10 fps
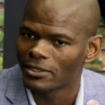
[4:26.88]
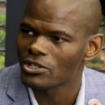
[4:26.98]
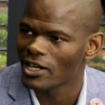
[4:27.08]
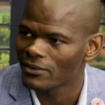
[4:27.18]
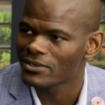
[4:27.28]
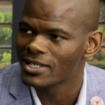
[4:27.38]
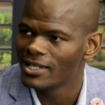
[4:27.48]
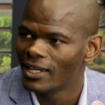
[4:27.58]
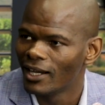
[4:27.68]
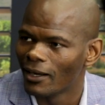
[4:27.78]
thrives.
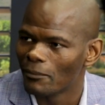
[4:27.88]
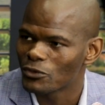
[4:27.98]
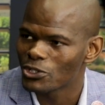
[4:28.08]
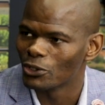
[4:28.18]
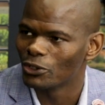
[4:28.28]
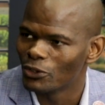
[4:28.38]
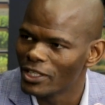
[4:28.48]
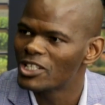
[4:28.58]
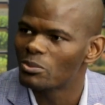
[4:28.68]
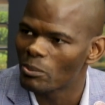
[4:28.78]
So you
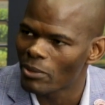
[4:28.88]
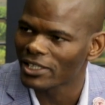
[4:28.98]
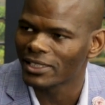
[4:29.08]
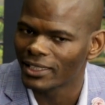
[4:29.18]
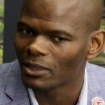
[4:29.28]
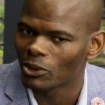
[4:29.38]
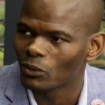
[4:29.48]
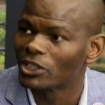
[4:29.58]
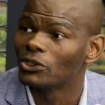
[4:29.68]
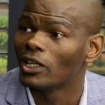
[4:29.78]
need to be passionate about
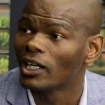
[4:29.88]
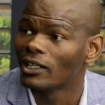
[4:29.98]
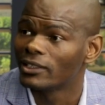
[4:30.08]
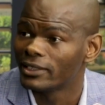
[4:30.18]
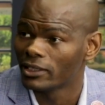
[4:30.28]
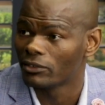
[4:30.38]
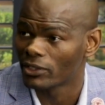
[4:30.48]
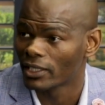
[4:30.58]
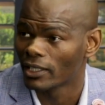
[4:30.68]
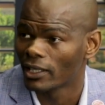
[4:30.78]
what you are
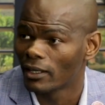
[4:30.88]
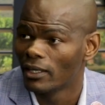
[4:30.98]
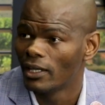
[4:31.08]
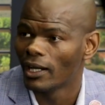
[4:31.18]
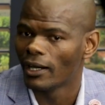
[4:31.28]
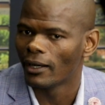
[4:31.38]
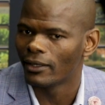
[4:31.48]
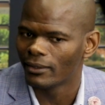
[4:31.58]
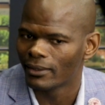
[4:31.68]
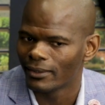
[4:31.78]
delivering.
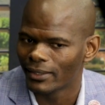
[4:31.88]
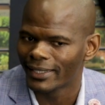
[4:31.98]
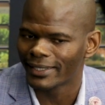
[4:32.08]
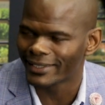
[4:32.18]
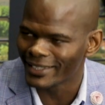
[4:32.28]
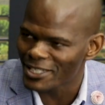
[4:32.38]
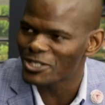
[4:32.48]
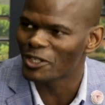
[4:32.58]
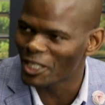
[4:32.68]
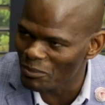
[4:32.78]
It needs
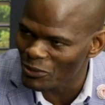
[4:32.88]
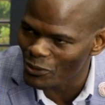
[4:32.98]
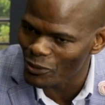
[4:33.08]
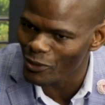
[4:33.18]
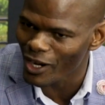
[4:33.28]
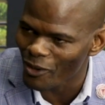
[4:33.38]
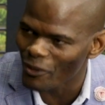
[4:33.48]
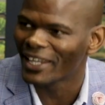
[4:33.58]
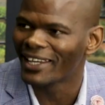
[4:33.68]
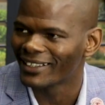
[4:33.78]
to keep you
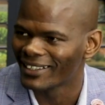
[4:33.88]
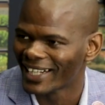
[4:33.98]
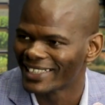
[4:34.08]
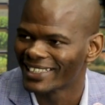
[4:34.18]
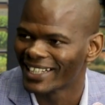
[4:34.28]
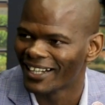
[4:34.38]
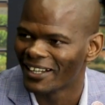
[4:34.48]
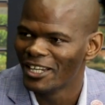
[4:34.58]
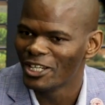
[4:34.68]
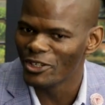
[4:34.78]
awake at night.
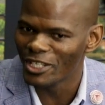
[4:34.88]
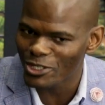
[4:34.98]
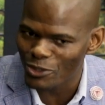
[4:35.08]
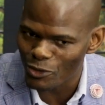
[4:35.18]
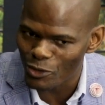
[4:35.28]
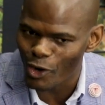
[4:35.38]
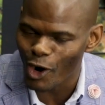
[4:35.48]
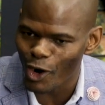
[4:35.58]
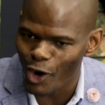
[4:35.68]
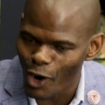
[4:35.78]
You need to
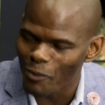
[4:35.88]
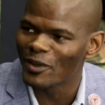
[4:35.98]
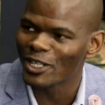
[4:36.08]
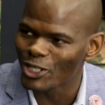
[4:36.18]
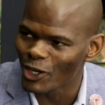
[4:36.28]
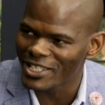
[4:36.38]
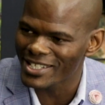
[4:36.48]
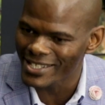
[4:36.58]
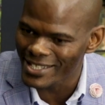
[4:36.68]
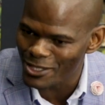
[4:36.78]
open doors.
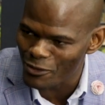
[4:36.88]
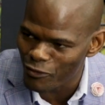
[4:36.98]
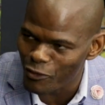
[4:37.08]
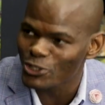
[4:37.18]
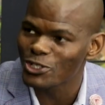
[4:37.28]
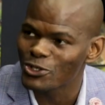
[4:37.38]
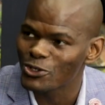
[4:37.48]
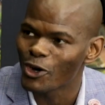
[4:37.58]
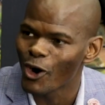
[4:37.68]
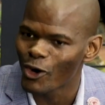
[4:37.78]
It needs to force you
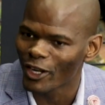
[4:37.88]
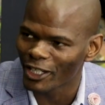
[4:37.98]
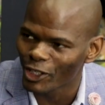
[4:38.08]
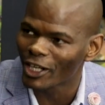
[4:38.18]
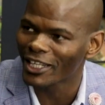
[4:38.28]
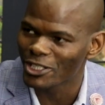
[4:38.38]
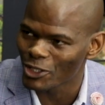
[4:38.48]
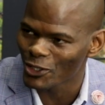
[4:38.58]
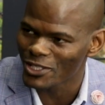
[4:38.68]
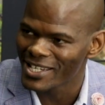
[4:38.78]
to go and knock at
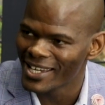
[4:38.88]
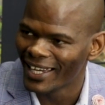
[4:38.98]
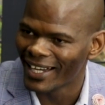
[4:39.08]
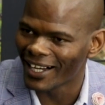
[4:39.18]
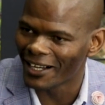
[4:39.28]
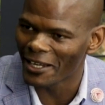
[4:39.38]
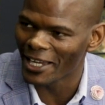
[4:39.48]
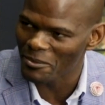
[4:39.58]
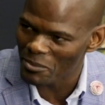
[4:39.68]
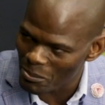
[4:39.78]
doors
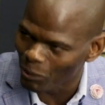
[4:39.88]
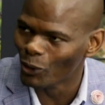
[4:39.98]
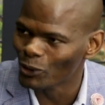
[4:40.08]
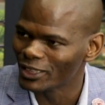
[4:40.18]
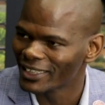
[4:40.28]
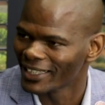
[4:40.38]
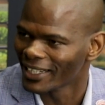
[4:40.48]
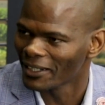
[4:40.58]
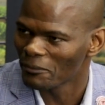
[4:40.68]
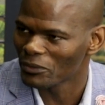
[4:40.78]
and be bold.
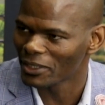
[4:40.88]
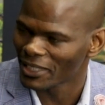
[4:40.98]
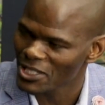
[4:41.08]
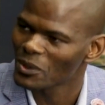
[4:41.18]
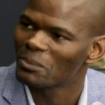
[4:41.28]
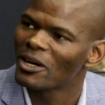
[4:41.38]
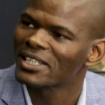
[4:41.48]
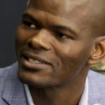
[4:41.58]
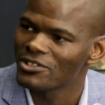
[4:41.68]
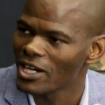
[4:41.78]
That's what
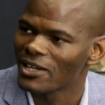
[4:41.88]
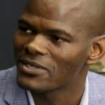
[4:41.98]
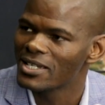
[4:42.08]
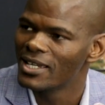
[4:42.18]
passion drives.